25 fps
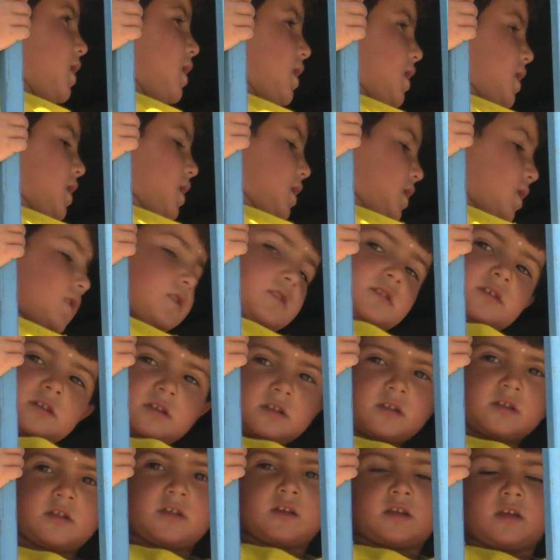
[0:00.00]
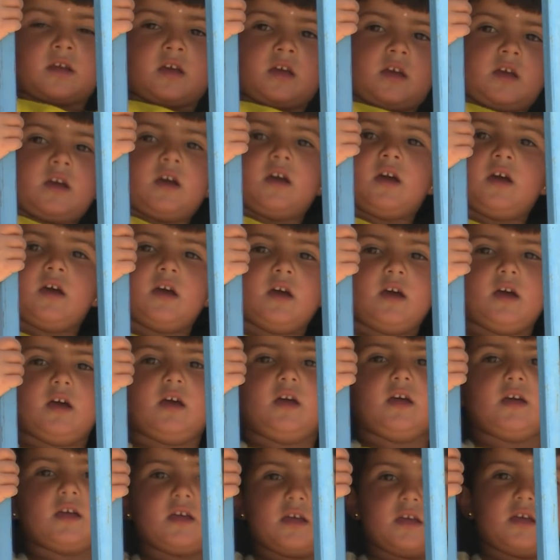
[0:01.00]
ones who end up bearing the brunt of it.
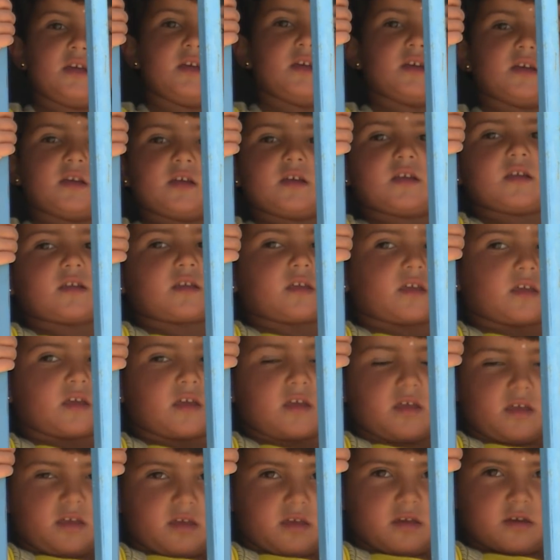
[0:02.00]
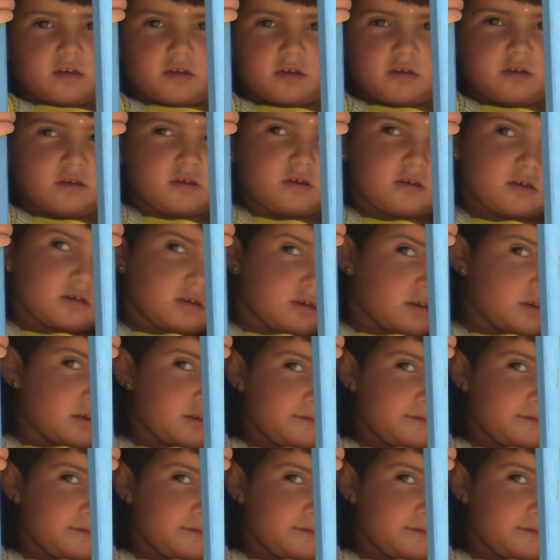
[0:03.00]
And Jordan has, as you mentioned,